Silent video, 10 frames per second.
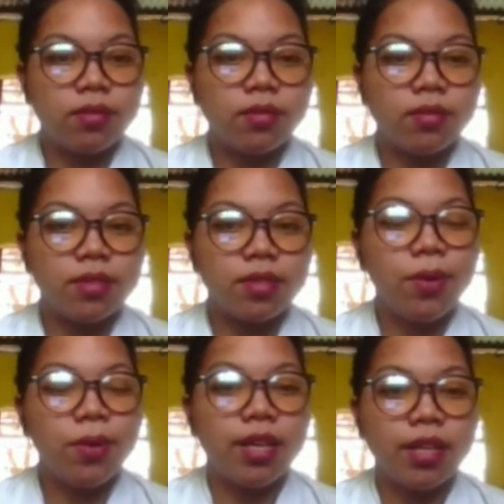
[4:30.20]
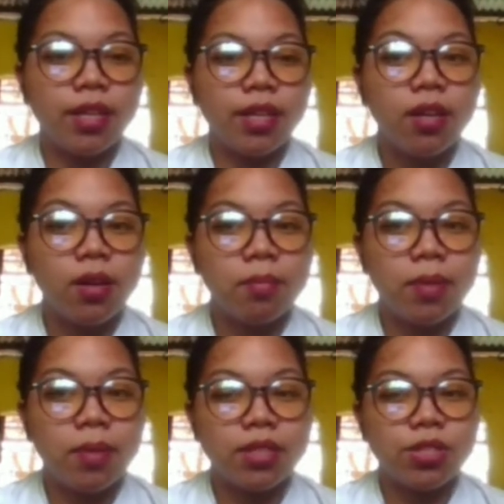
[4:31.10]
So here,
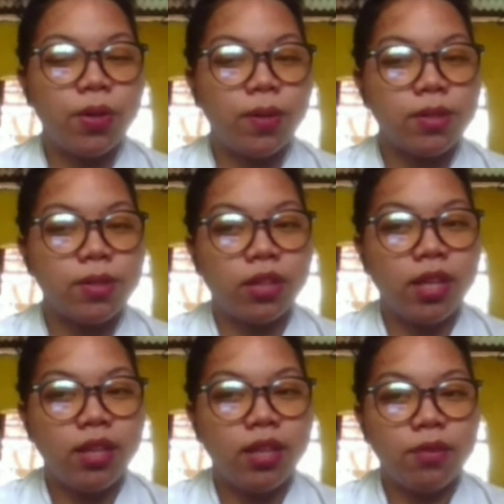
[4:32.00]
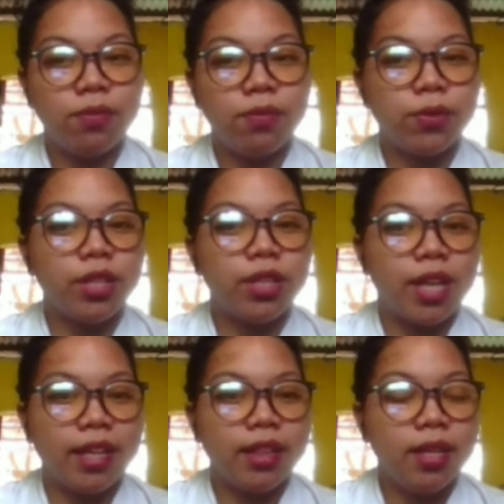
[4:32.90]
match those on the left to the
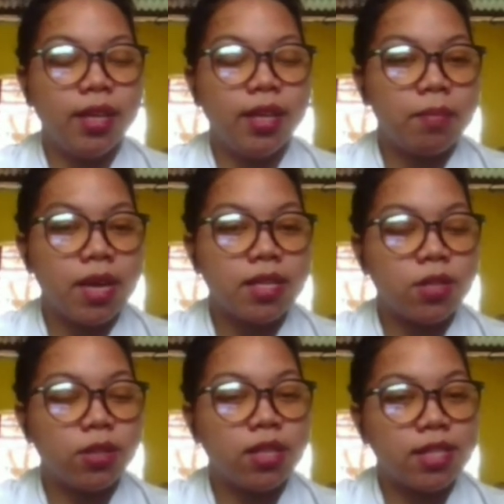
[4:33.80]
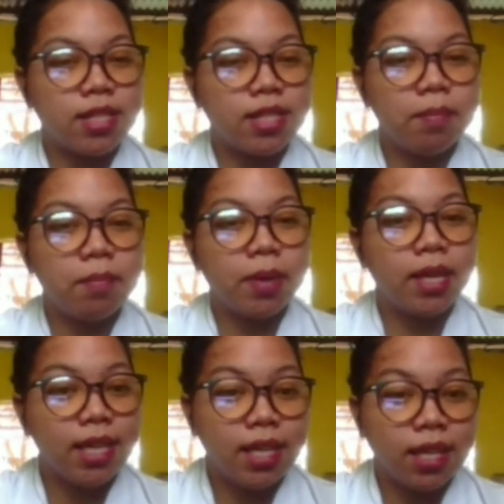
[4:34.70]
right based on the same
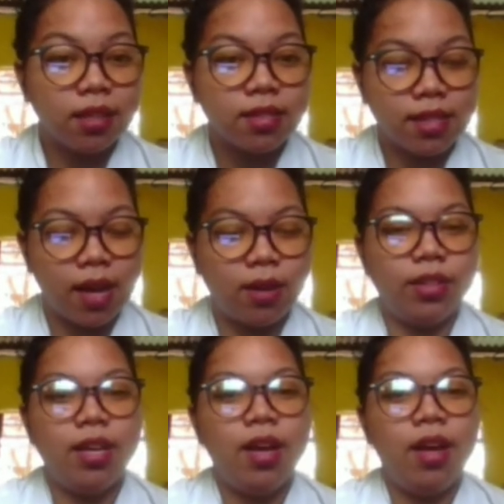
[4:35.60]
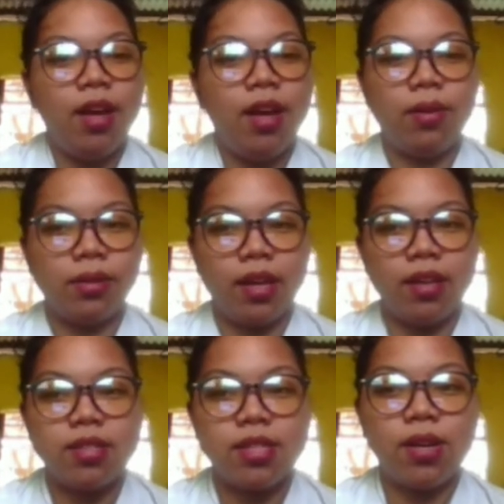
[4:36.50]
beginning sound. Okay,
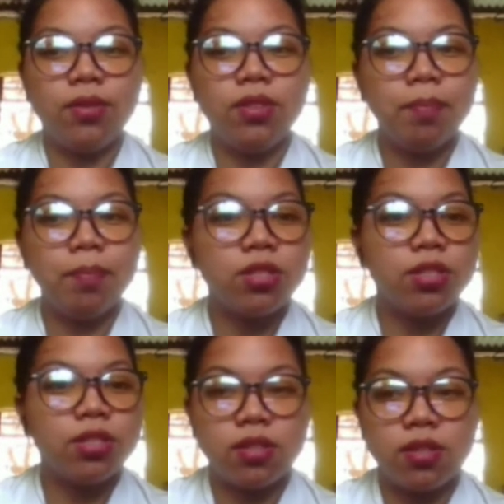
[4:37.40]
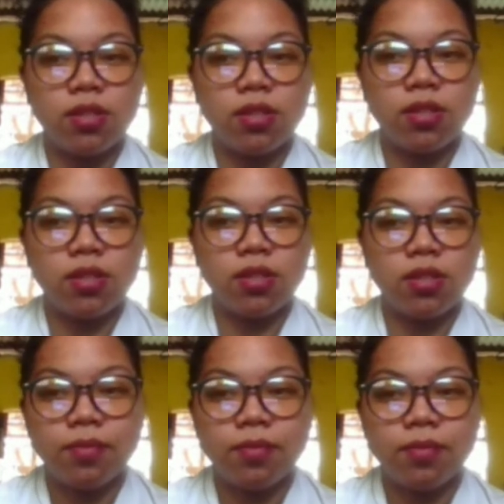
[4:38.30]
so the pictures are
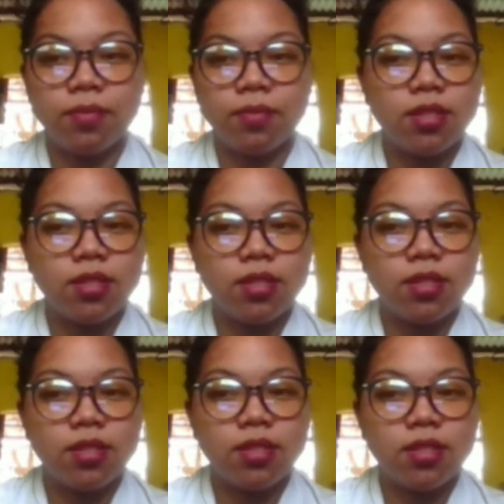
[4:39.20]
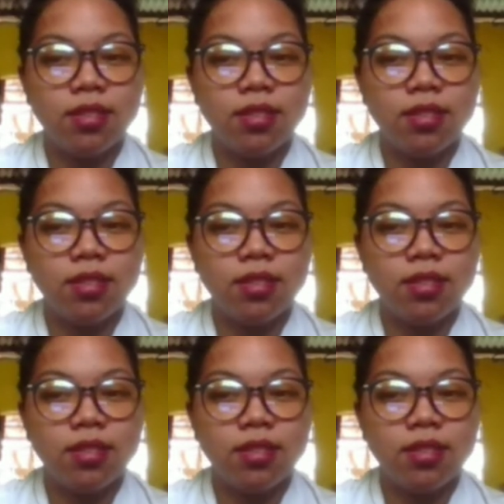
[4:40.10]
tongue,